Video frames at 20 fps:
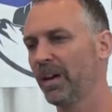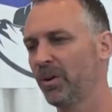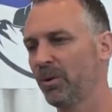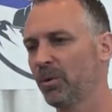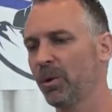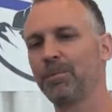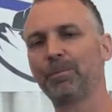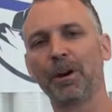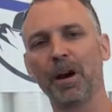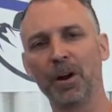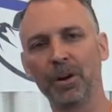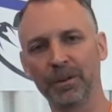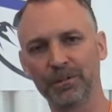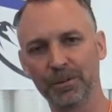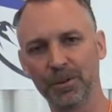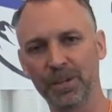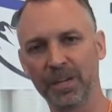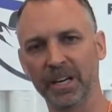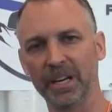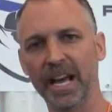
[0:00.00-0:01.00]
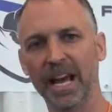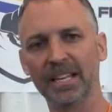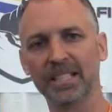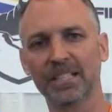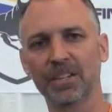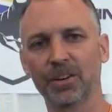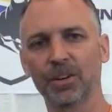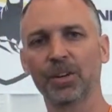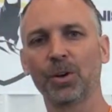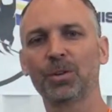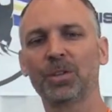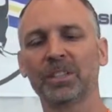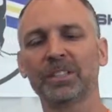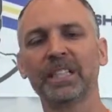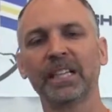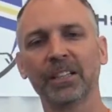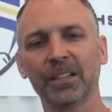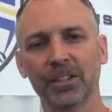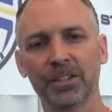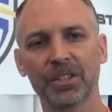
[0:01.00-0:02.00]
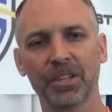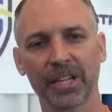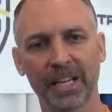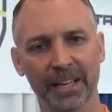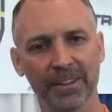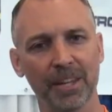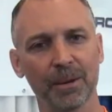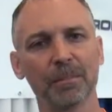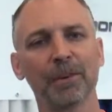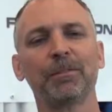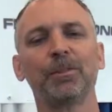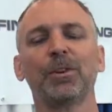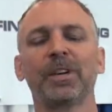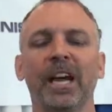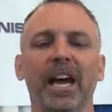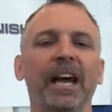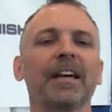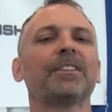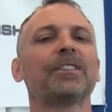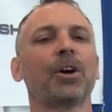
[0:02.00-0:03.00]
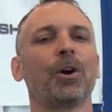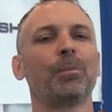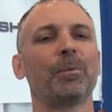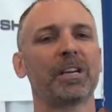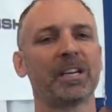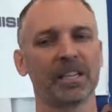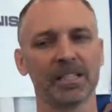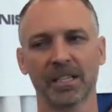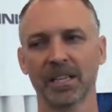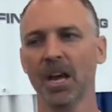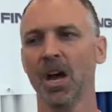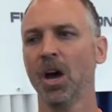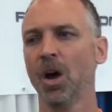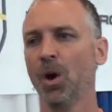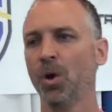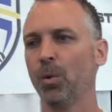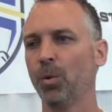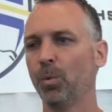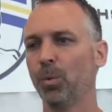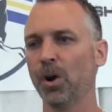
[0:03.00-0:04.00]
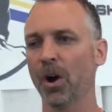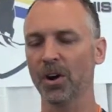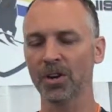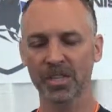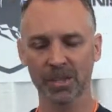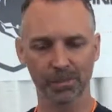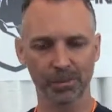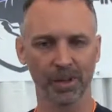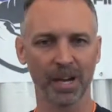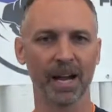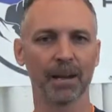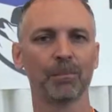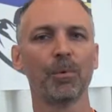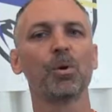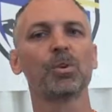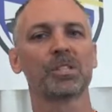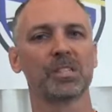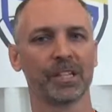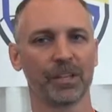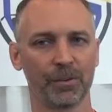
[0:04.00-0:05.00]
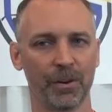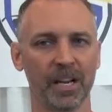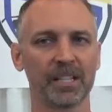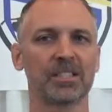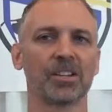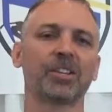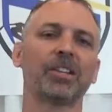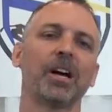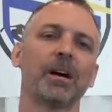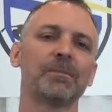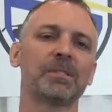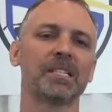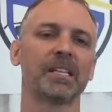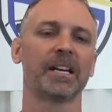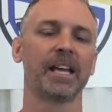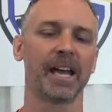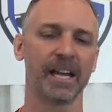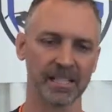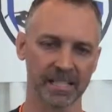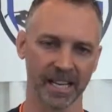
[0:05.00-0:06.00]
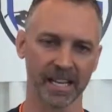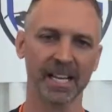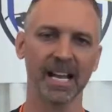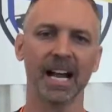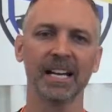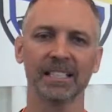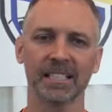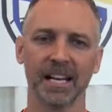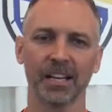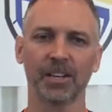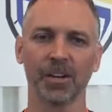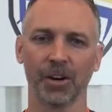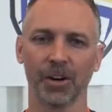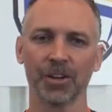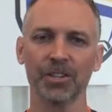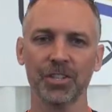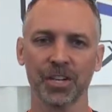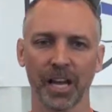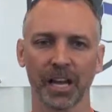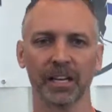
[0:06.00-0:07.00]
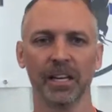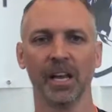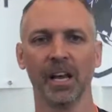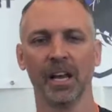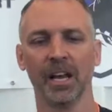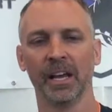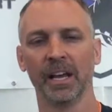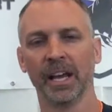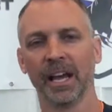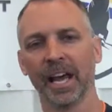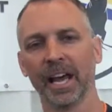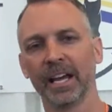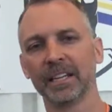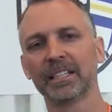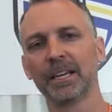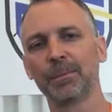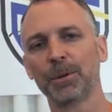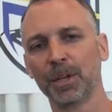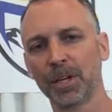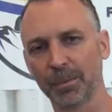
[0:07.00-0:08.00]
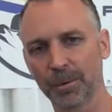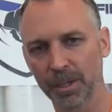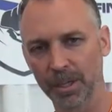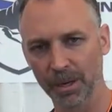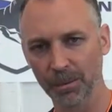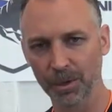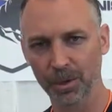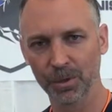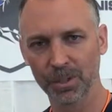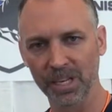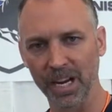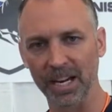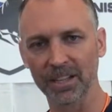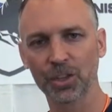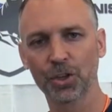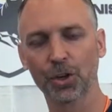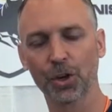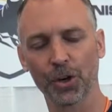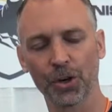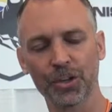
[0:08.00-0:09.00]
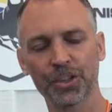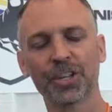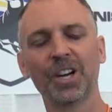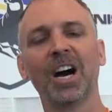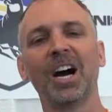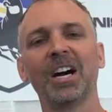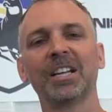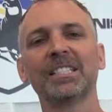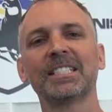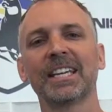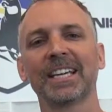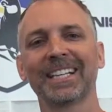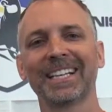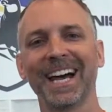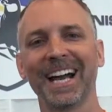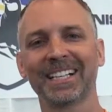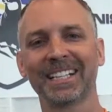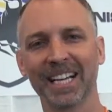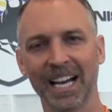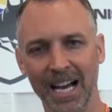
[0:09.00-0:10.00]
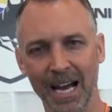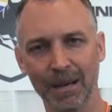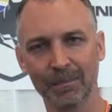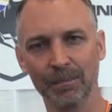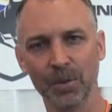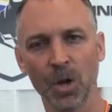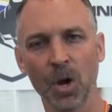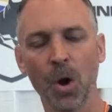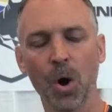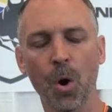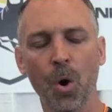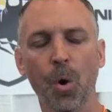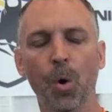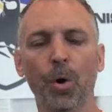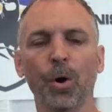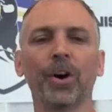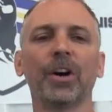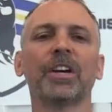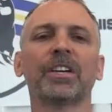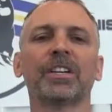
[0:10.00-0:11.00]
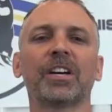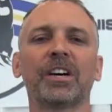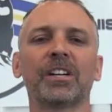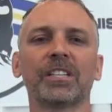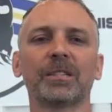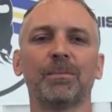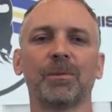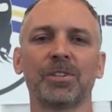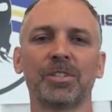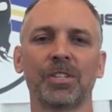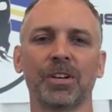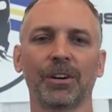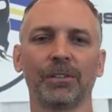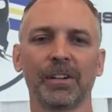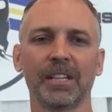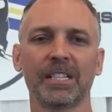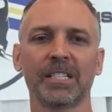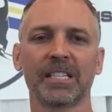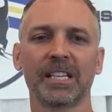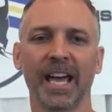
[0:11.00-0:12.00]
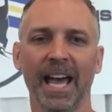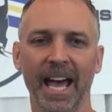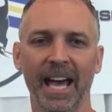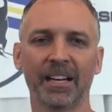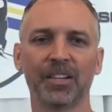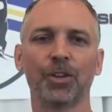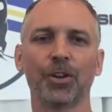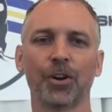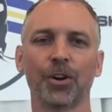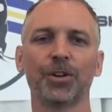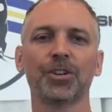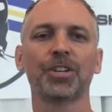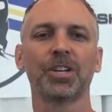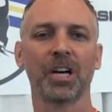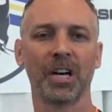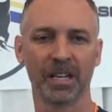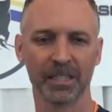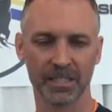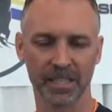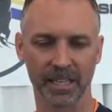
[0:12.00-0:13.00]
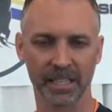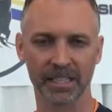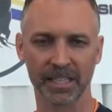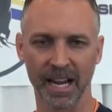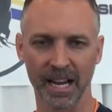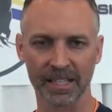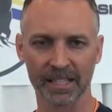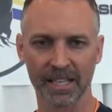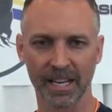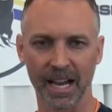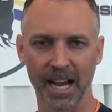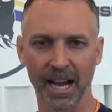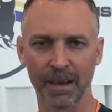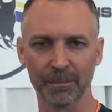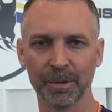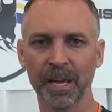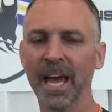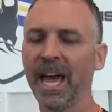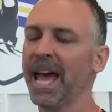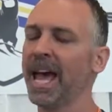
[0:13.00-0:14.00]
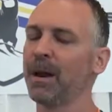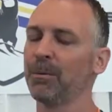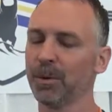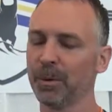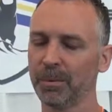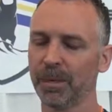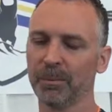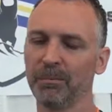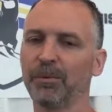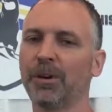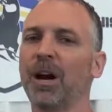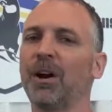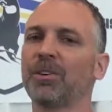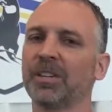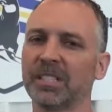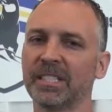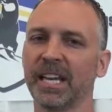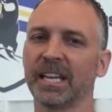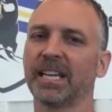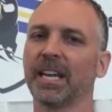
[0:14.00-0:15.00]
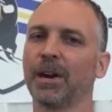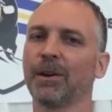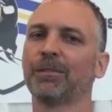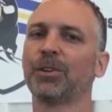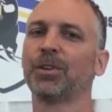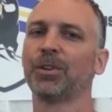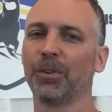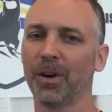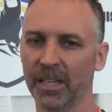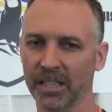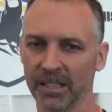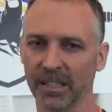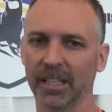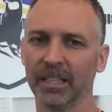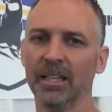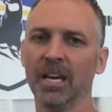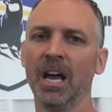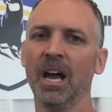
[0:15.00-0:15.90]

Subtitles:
We're proud if you can ask your local dealer to get them. If you can't though, because we are supplying mostly direct to clubs today, I'd say contact Kirsch at www.kirschhunting.com or customer service at kirschhunting.com, and we'd be proud to take care of you directly.